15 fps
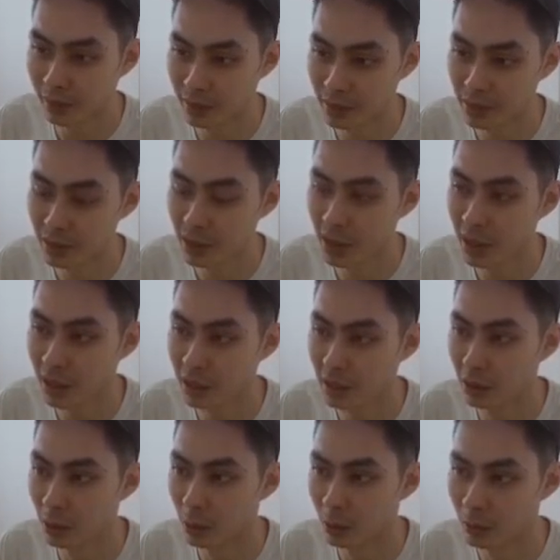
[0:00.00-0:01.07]
this is
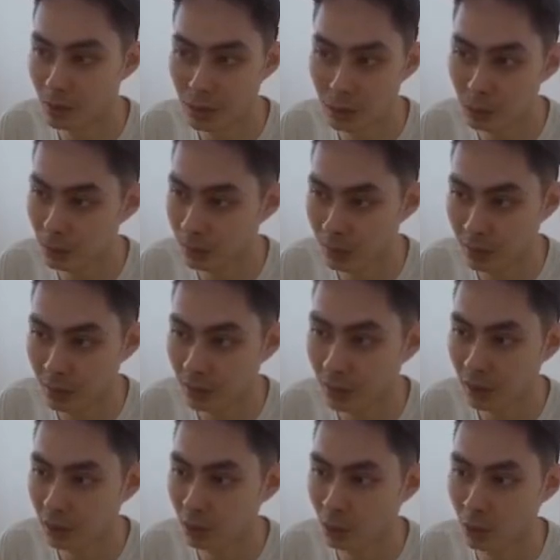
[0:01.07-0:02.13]
a orangutan
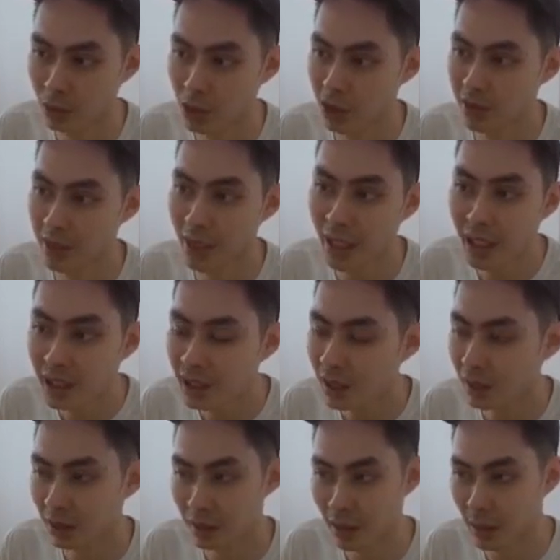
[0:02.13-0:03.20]
and not just any
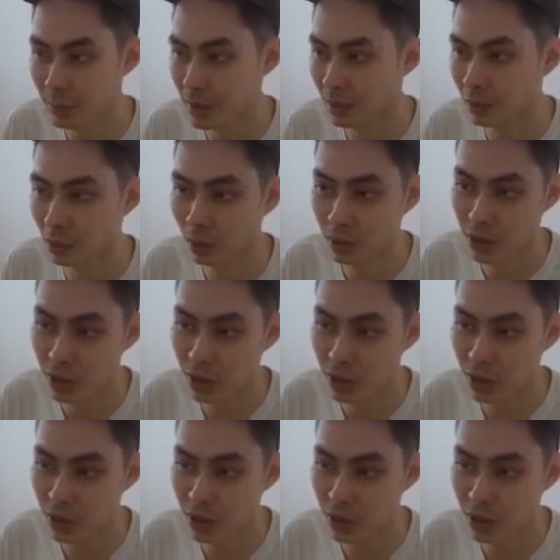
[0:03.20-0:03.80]
other apes and not a